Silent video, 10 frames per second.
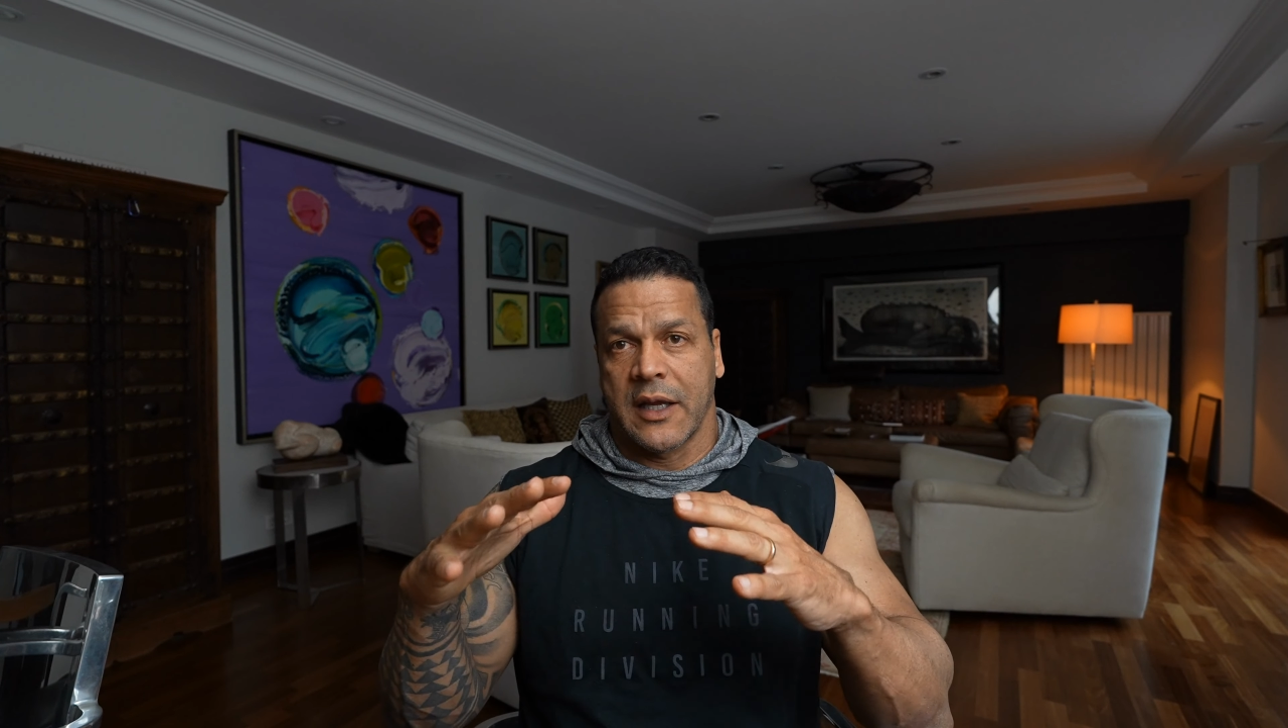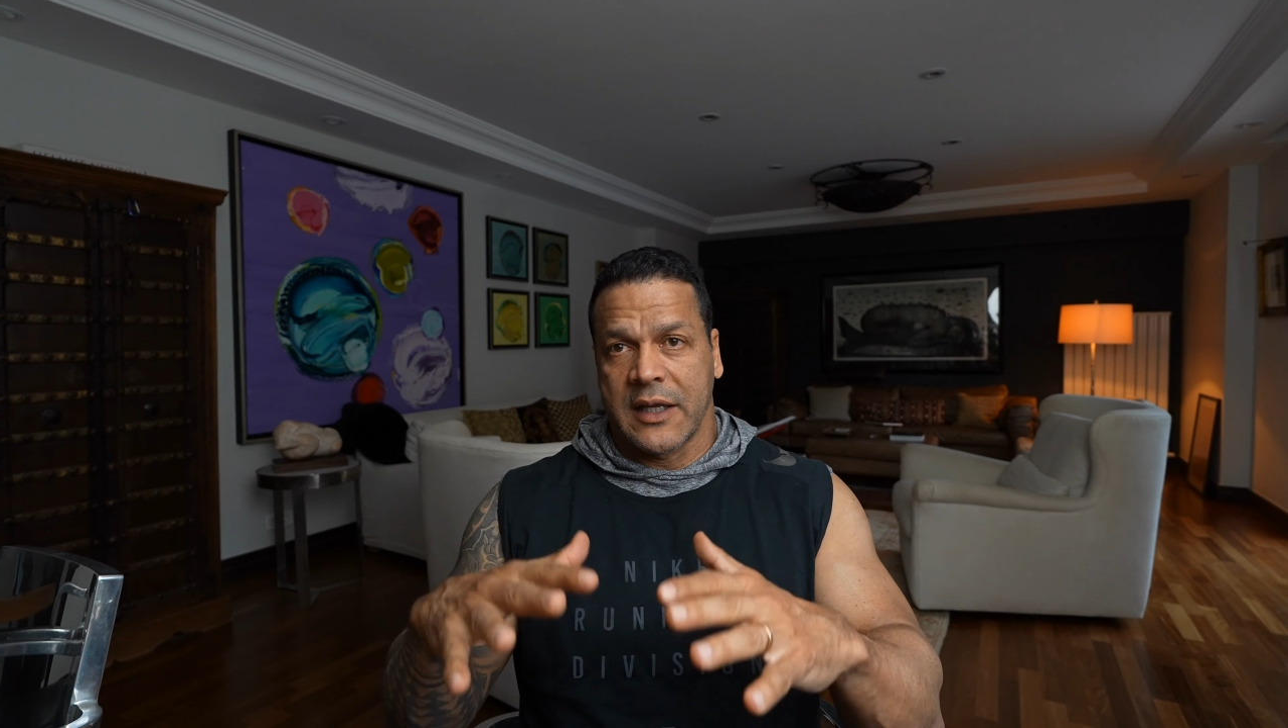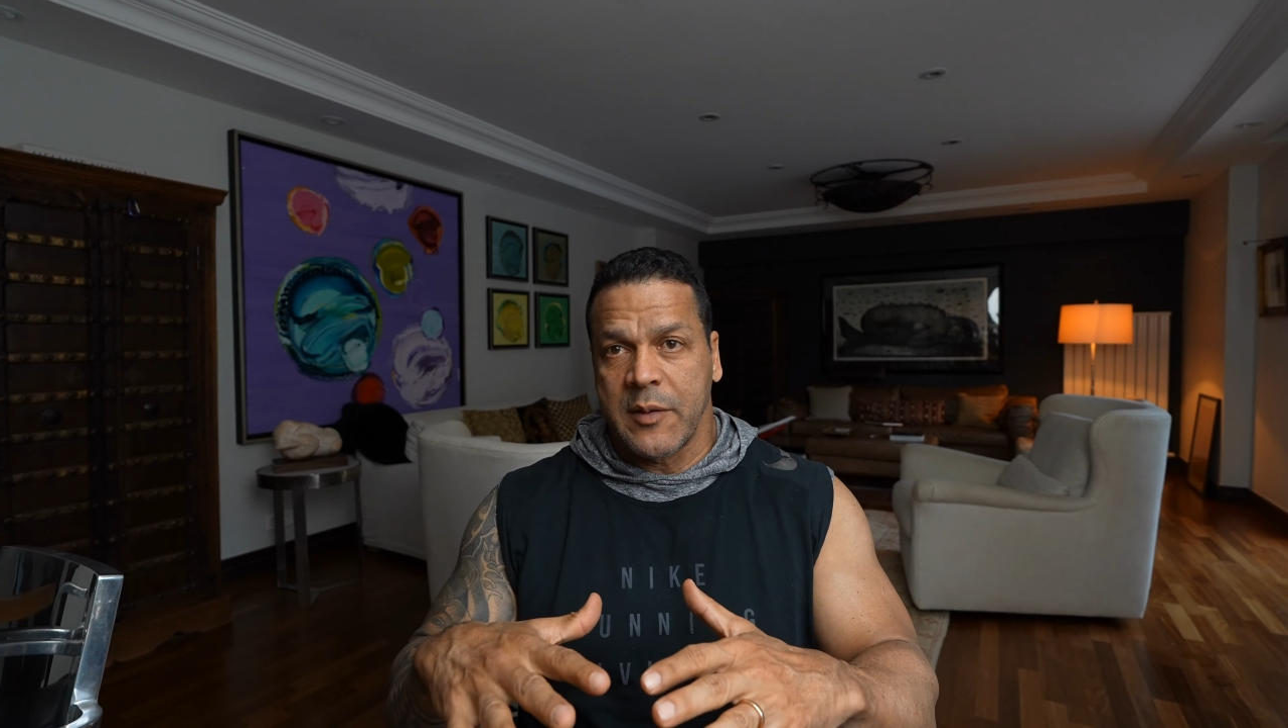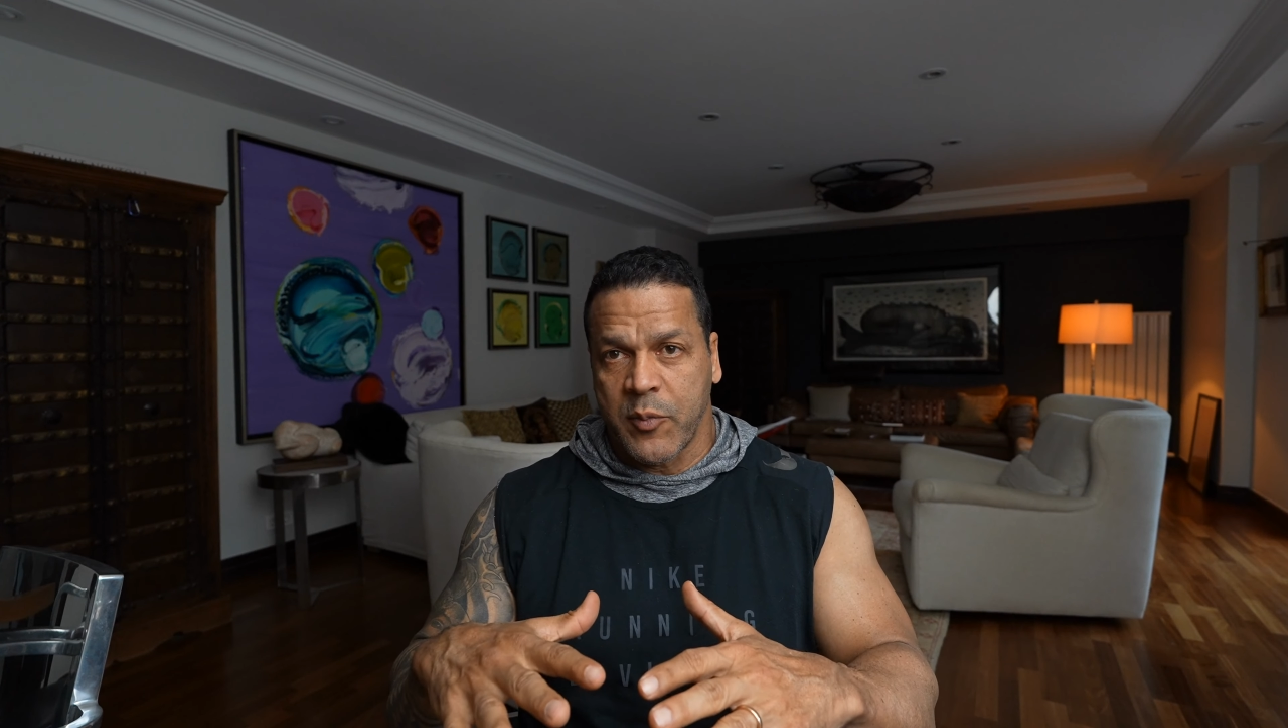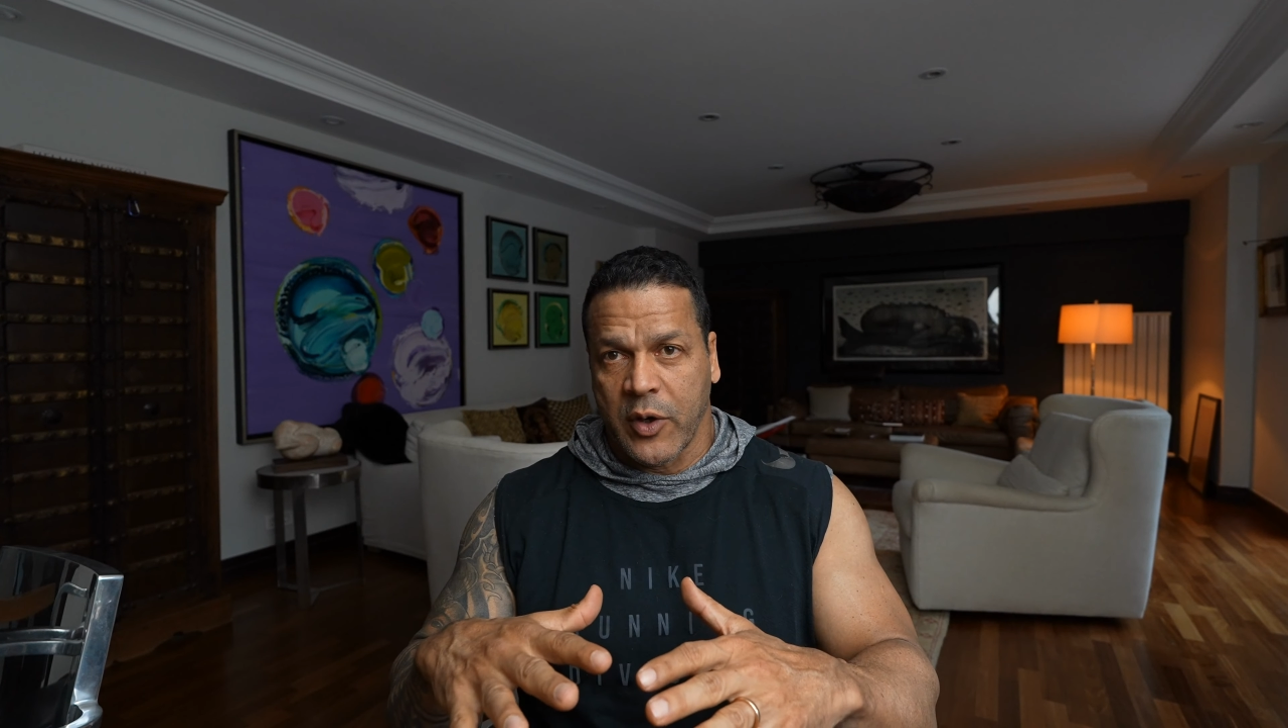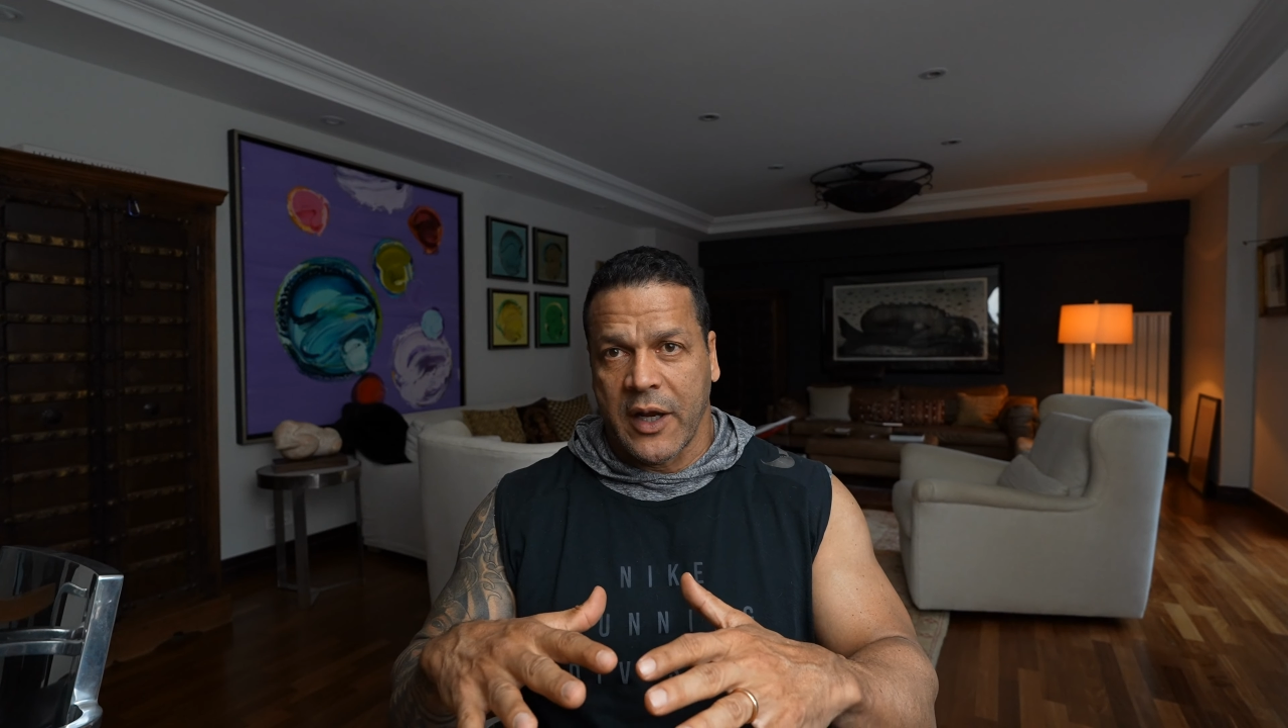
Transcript: I keep what